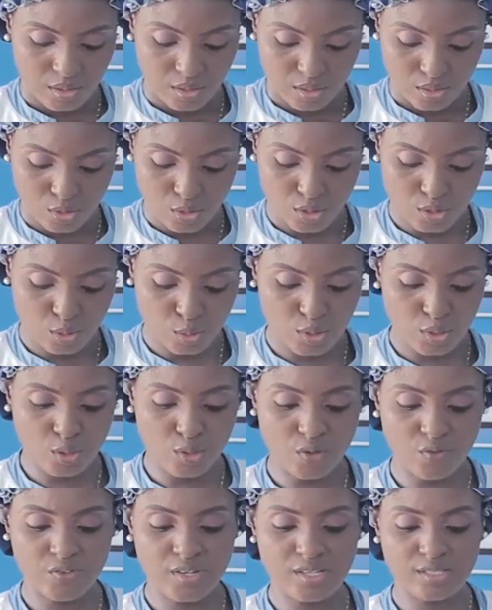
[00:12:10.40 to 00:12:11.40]
just so it
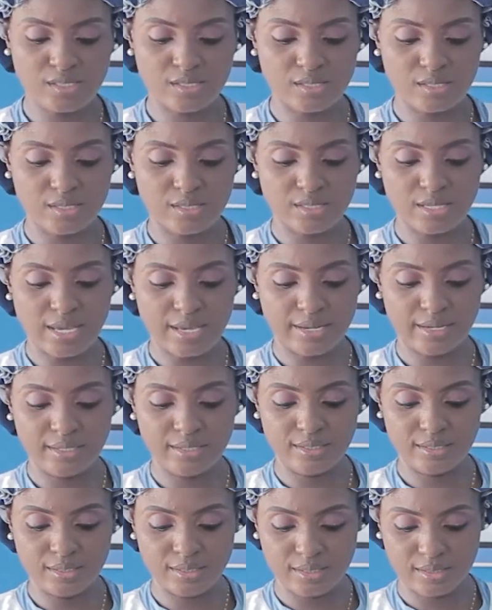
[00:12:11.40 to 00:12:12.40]
covers the
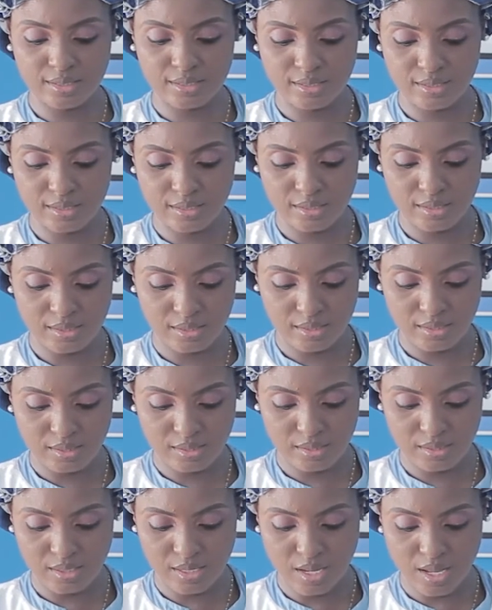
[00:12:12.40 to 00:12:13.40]
sides
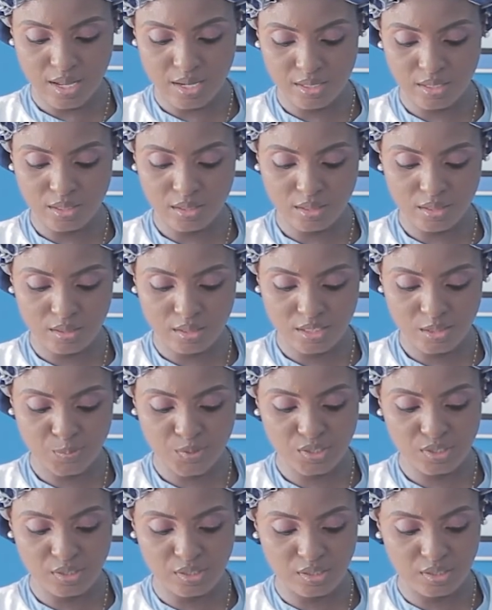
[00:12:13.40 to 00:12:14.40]
and
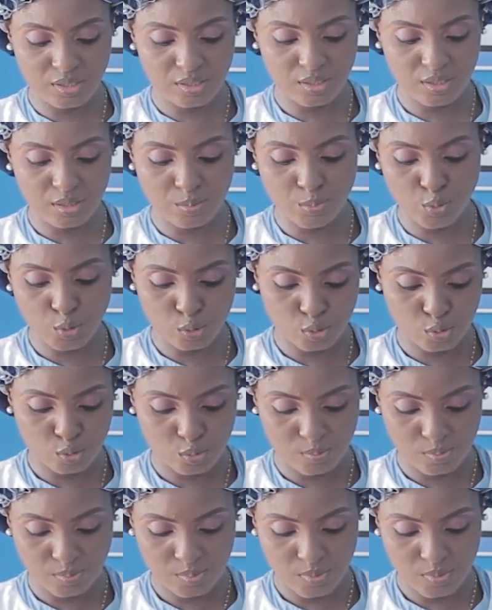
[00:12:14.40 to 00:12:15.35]
especially the bottom.